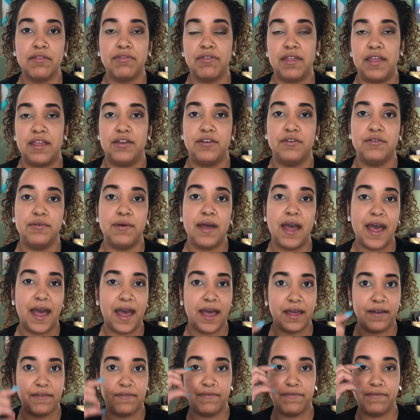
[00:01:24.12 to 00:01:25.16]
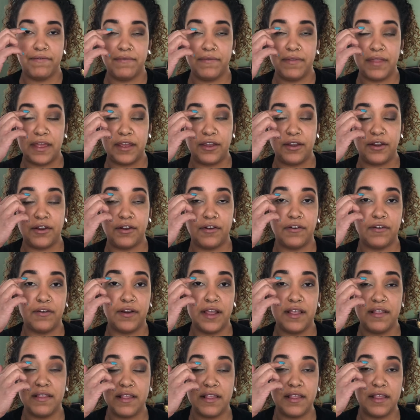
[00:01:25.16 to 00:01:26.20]
that your
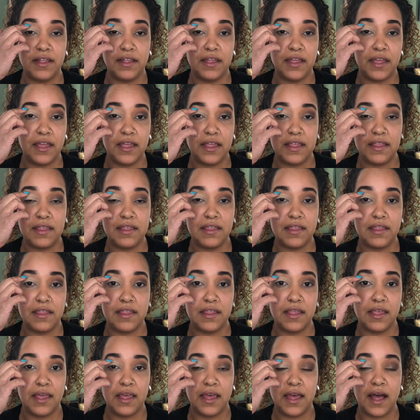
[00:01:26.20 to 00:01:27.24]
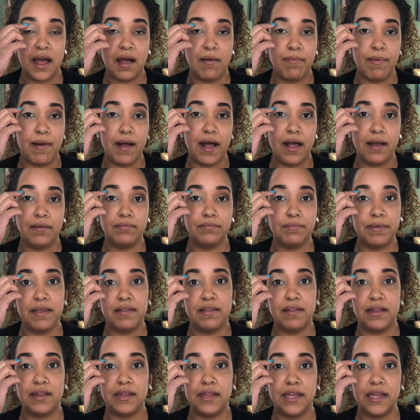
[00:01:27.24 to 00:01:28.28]
crease is up,
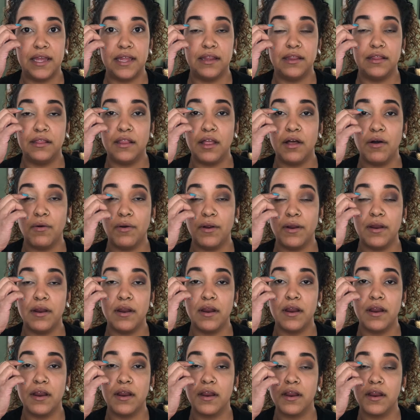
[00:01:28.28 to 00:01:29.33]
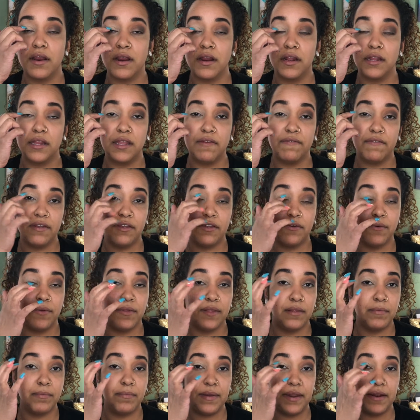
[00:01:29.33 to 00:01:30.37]
basically lower, leaving you
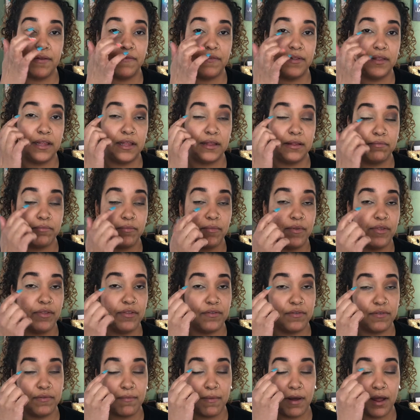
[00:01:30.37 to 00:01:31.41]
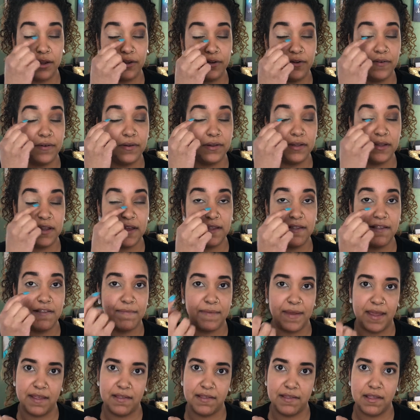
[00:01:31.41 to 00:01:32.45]
with a bit of a smaller lid
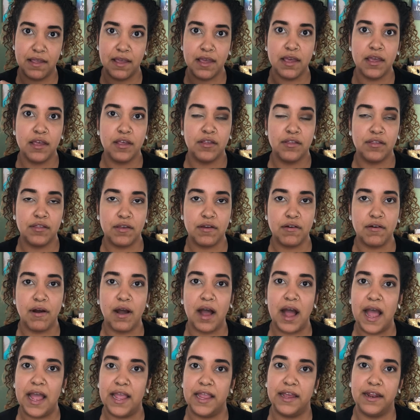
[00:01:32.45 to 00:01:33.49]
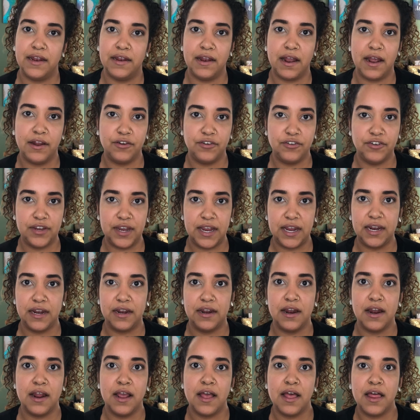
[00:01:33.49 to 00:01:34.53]
space. So I can understand
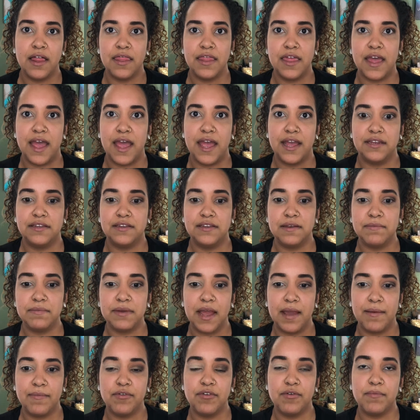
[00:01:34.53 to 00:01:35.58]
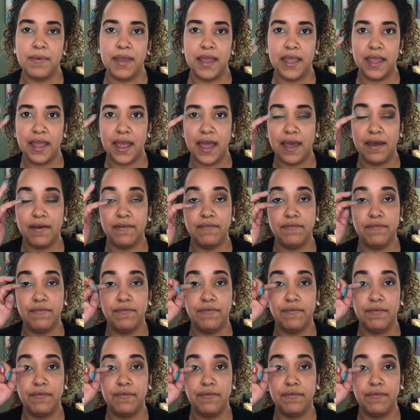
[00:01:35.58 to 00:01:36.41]
that sometimes you may have,